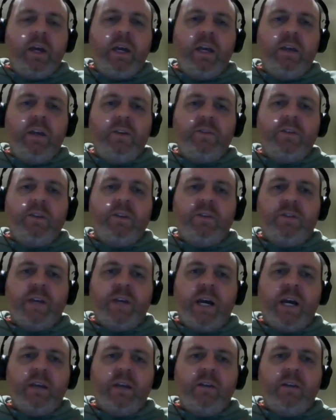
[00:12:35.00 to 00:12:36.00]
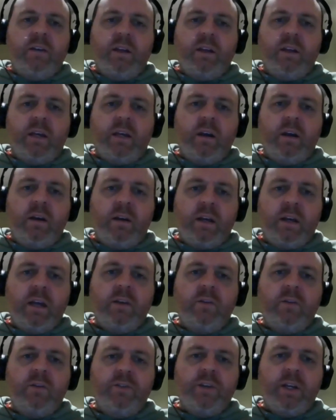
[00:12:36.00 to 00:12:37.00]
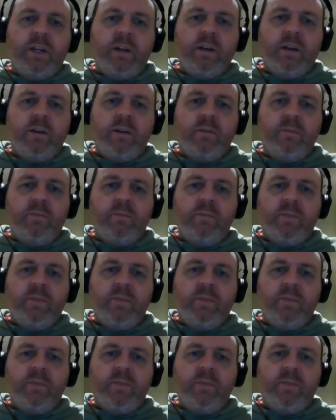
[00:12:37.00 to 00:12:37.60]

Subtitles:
He used to date Kendall Jenner,